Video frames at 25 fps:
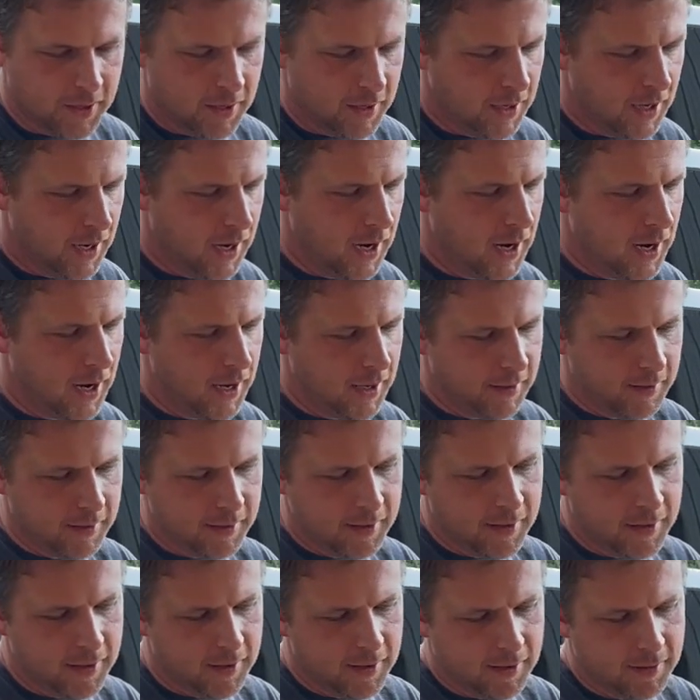and
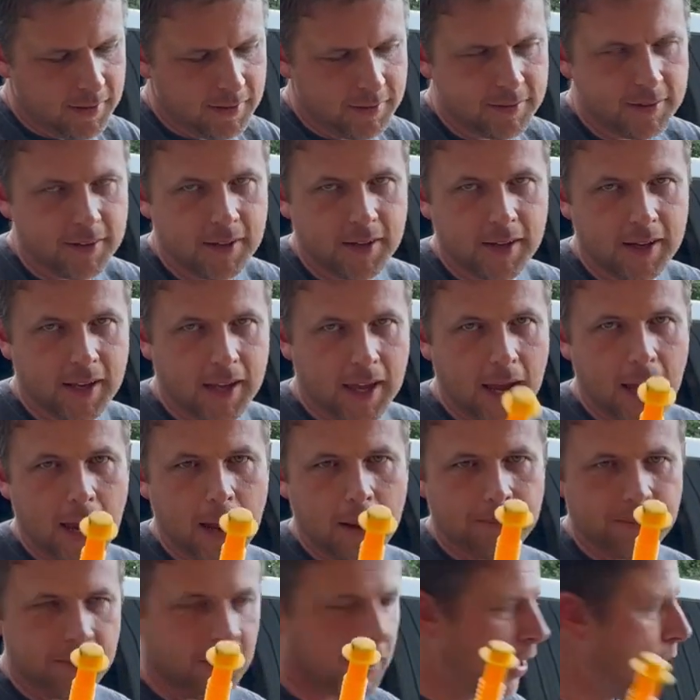a
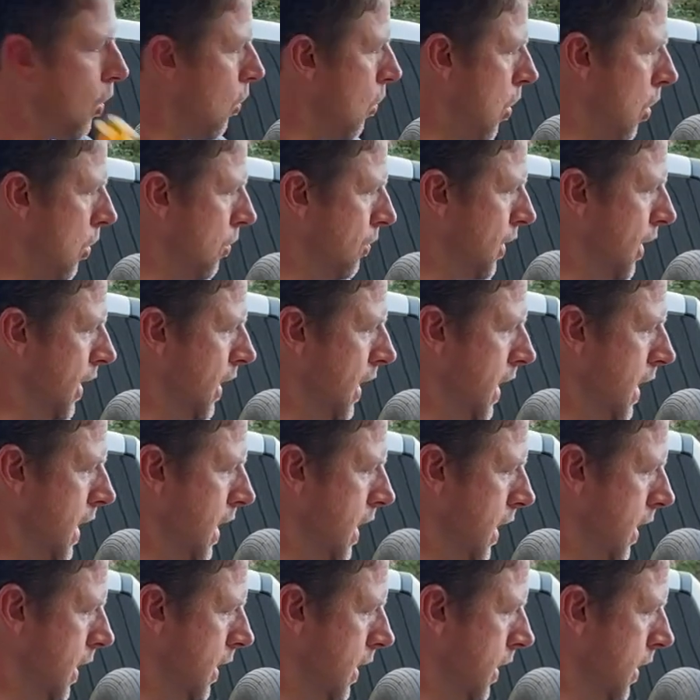cap to go on the
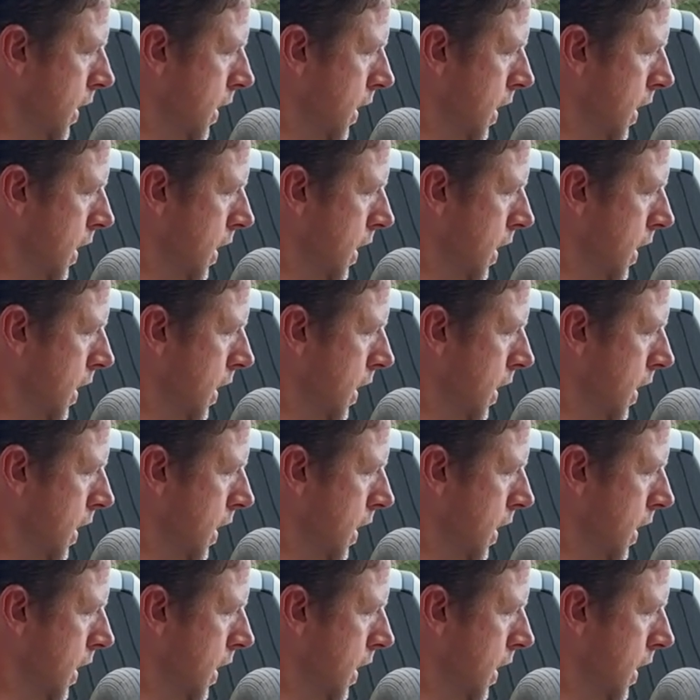end.